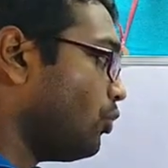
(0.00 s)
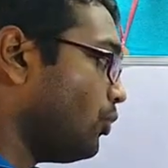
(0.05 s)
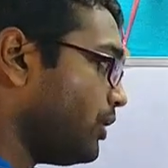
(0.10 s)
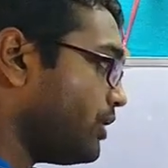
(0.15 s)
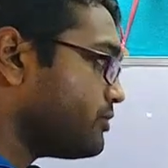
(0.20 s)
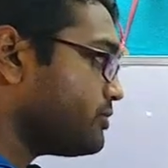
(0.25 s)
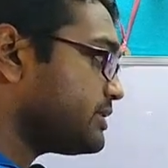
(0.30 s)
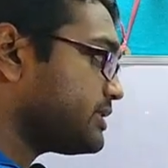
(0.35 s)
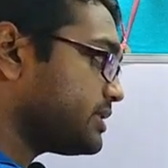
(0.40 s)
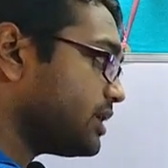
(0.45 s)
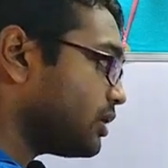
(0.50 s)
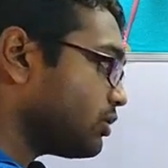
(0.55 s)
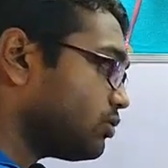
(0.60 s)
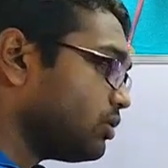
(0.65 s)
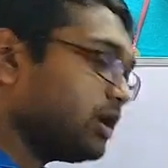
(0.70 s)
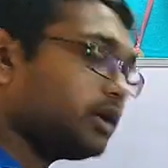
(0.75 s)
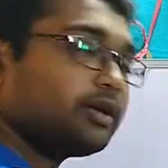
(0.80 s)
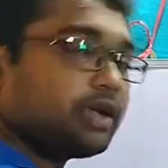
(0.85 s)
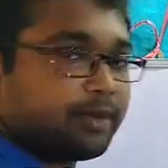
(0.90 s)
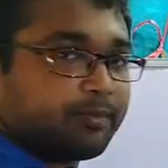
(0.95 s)
We use
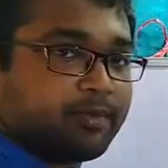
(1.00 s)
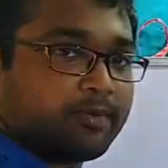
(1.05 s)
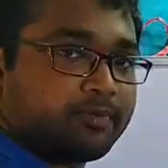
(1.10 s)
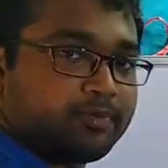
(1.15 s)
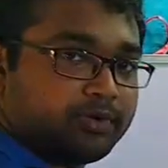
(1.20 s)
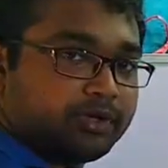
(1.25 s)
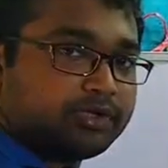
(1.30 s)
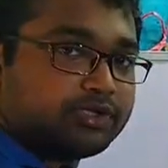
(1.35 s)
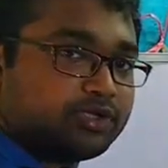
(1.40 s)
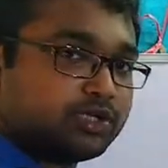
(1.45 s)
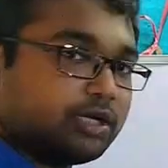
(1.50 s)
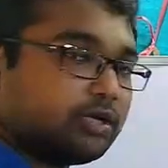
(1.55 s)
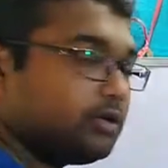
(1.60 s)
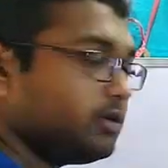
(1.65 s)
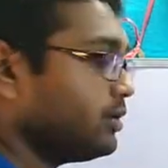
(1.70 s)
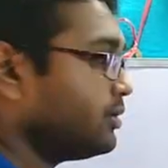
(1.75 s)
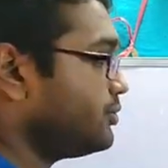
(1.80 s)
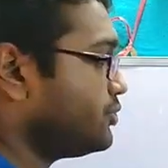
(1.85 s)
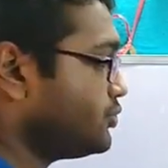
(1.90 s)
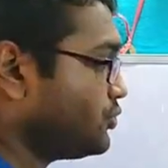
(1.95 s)
circular type of
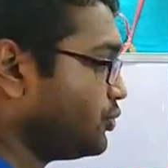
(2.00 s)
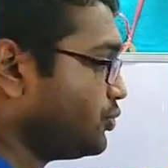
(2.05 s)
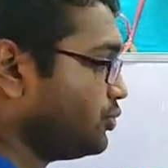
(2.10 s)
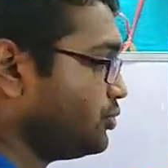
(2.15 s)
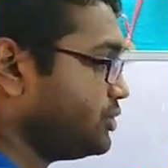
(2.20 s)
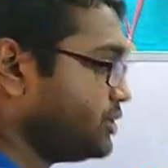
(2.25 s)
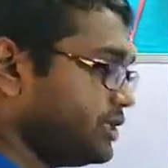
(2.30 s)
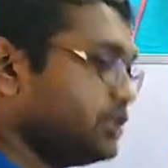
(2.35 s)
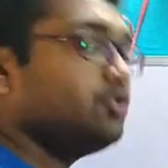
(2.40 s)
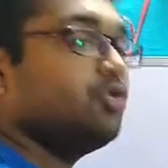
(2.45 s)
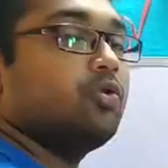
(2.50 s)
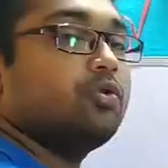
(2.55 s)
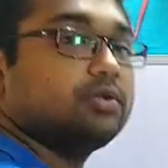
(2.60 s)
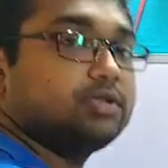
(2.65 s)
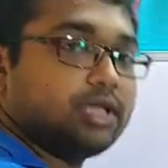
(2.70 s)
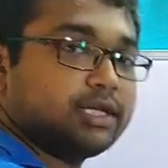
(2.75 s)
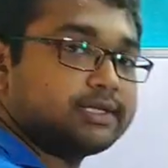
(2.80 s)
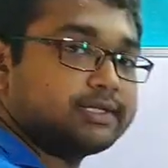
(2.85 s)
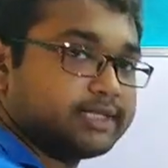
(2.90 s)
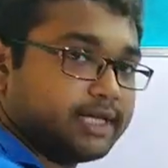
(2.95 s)
region to
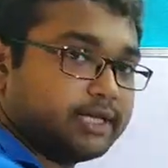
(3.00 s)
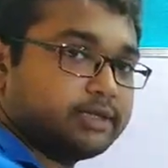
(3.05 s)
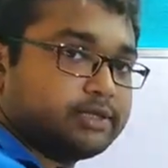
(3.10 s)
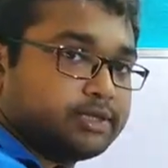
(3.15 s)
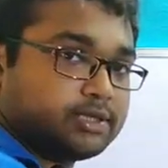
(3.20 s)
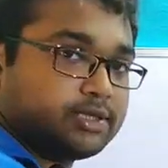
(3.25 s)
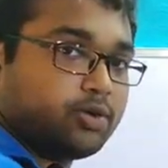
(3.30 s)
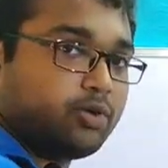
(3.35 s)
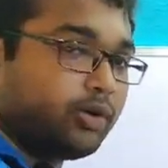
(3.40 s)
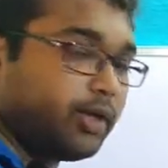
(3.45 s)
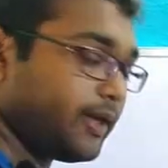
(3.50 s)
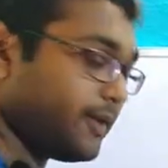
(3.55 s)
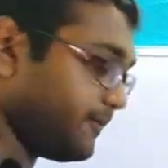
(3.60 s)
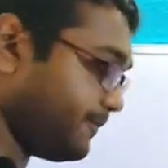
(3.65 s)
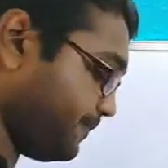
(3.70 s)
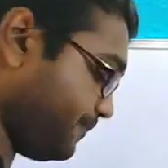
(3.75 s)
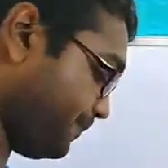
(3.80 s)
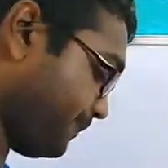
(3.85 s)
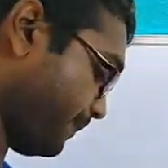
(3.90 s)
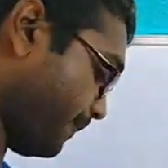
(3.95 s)
denote the sets.
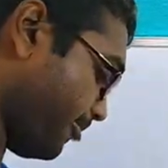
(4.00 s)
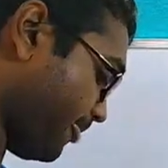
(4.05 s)
Okay.